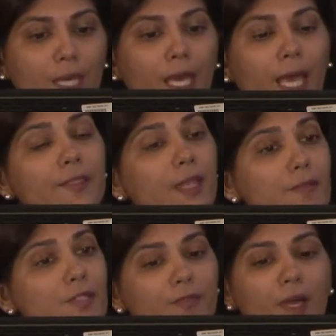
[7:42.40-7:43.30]
And they've
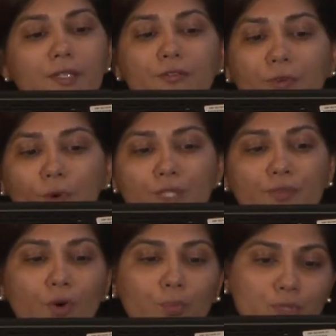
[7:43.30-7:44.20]
defined
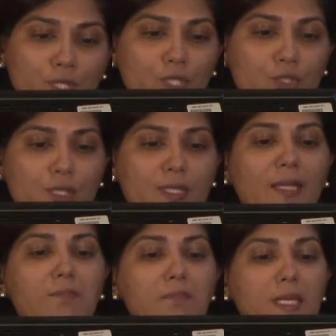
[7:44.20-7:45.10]
44 procedures
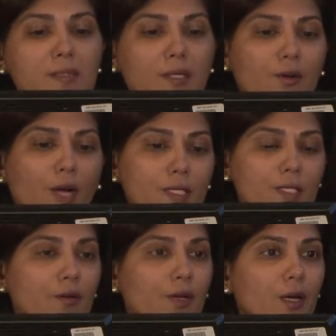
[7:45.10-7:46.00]
that meet the
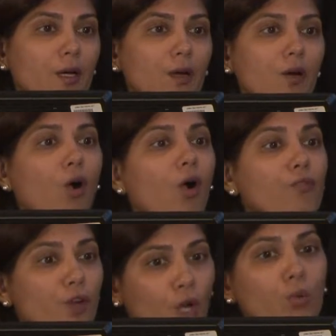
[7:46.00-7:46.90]
criteria of
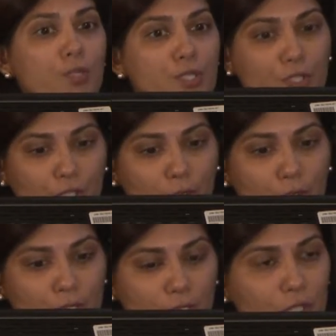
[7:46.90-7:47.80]
a global surgical
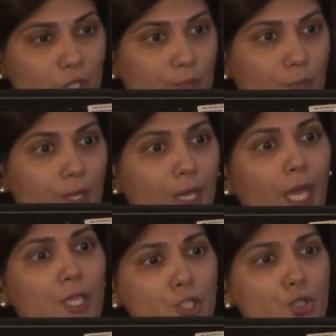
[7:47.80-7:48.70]
procedure.
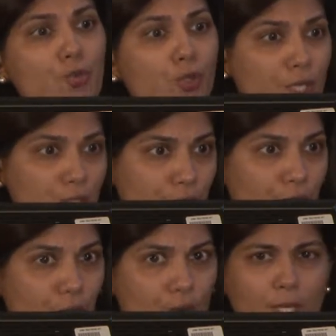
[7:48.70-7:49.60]
And 2/3 of
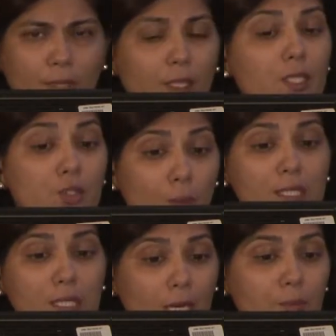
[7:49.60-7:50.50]
those, I think it's
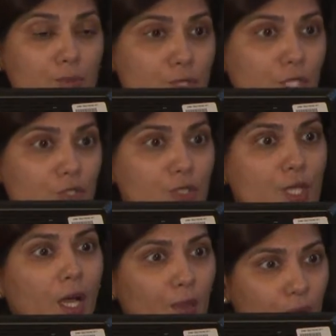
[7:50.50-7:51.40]
28 procedures,
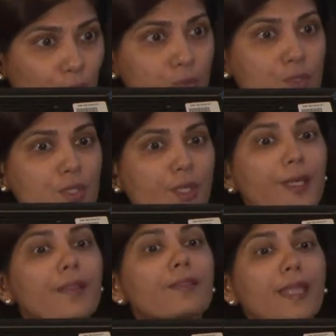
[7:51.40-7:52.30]
are those
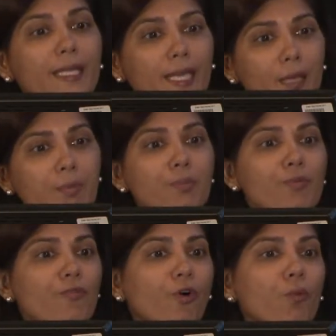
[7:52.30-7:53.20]
that can be
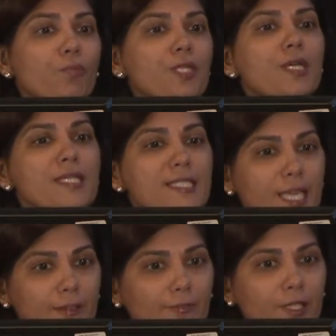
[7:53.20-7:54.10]
performed
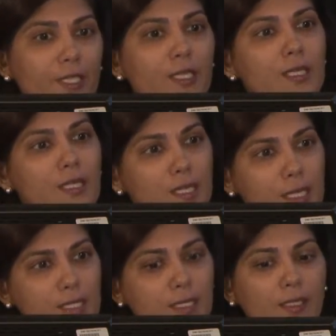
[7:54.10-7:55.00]
safely,
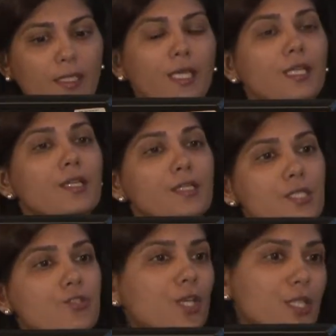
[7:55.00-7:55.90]
easily in a
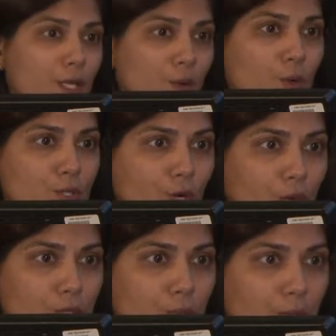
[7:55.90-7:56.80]
district headquarter
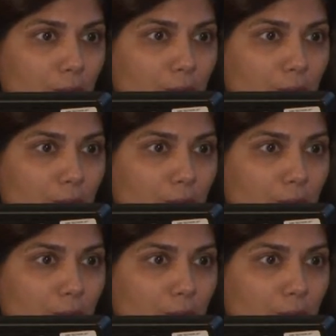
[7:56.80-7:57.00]
hospital.